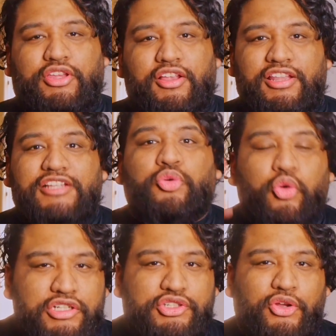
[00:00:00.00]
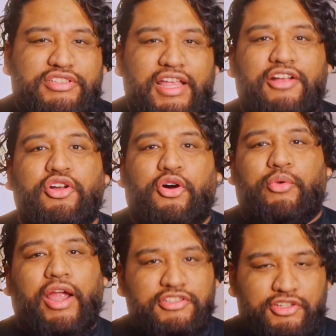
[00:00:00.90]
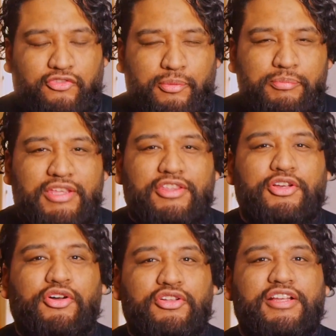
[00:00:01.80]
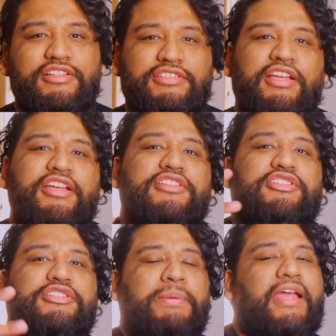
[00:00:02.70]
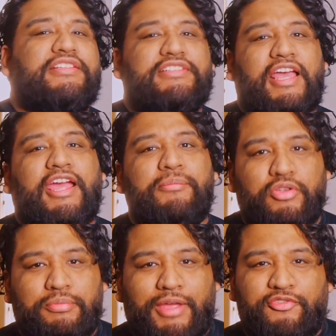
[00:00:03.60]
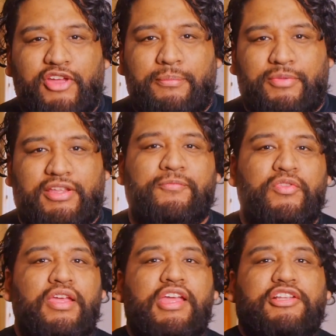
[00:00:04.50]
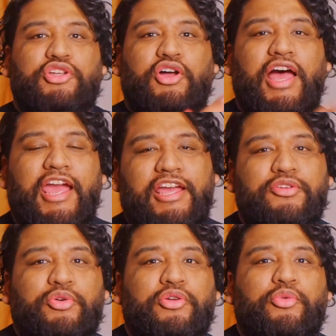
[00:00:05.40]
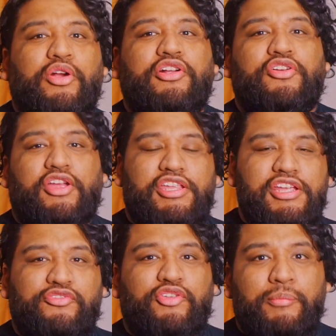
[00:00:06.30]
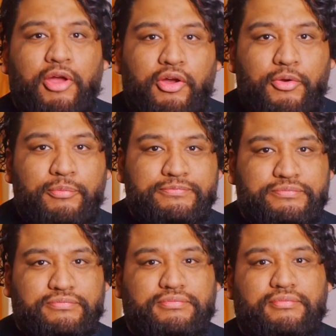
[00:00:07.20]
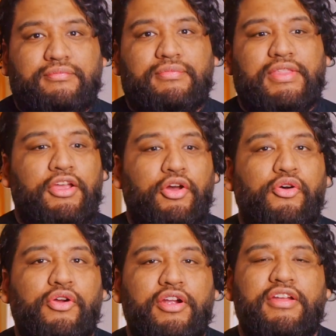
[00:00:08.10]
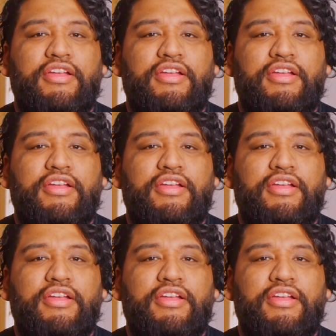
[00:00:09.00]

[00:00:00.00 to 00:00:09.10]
let's work towards that goal, right? So for me, the goal is to spend time with my family. So I either want to work here from home or